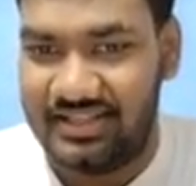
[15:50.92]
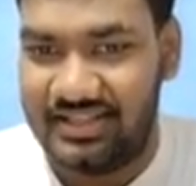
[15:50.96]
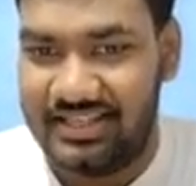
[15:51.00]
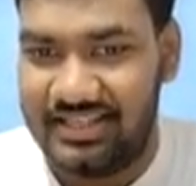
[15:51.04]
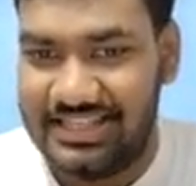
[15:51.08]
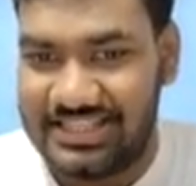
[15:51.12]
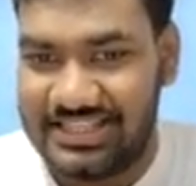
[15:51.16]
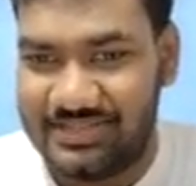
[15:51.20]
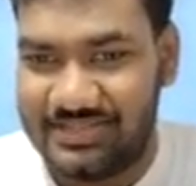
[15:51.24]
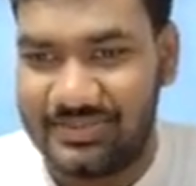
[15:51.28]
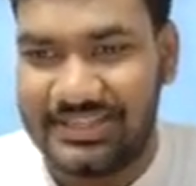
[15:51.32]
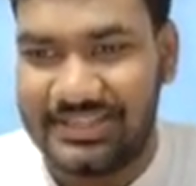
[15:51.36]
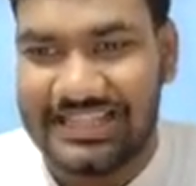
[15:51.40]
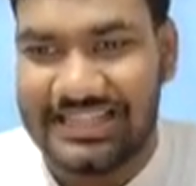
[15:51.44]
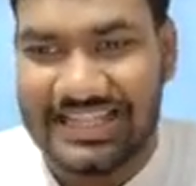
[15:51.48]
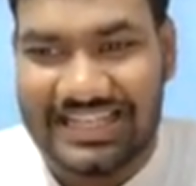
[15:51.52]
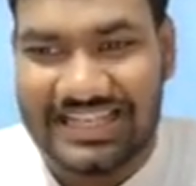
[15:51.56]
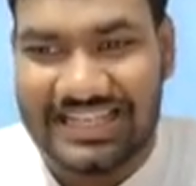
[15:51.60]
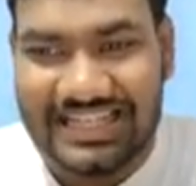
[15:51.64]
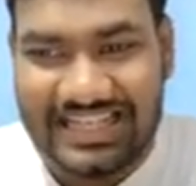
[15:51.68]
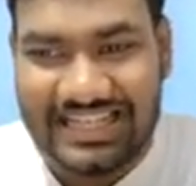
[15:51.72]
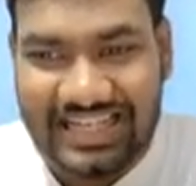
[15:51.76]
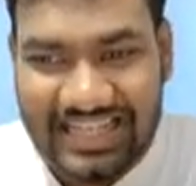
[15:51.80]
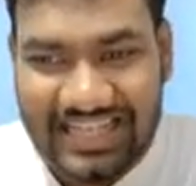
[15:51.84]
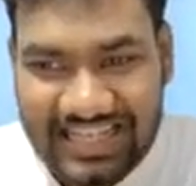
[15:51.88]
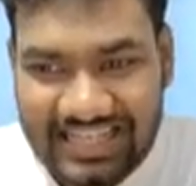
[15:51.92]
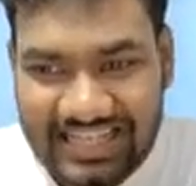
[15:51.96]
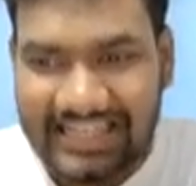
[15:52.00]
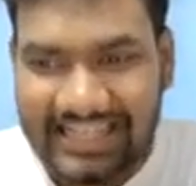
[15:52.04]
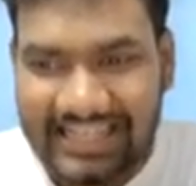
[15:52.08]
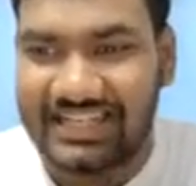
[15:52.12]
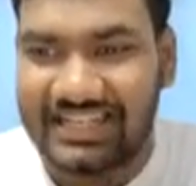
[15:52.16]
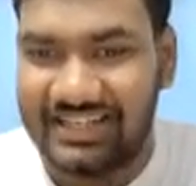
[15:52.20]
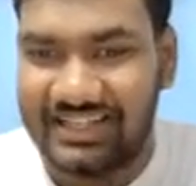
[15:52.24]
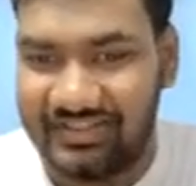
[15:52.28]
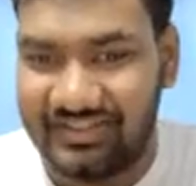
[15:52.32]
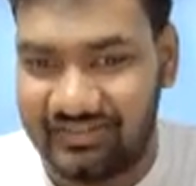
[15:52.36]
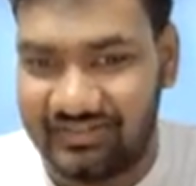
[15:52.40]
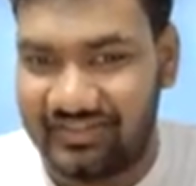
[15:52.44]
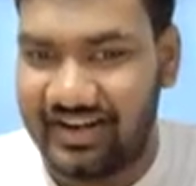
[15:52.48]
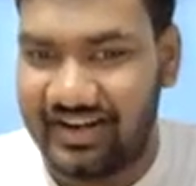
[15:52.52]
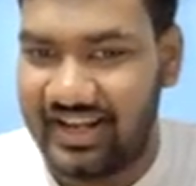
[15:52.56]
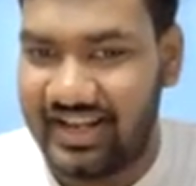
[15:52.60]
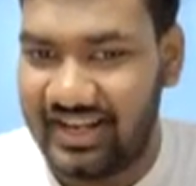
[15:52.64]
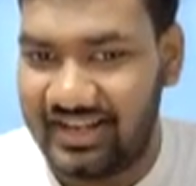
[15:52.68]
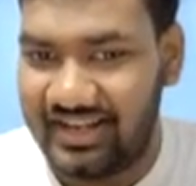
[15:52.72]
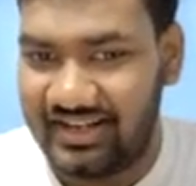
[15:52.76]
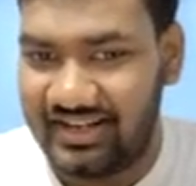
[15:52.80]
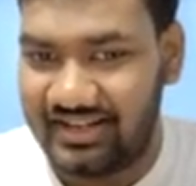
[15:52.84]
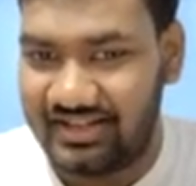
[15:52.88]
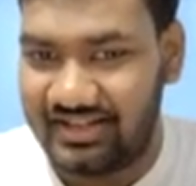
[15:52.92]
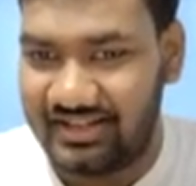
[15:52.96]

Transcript: It's with the green curve, right?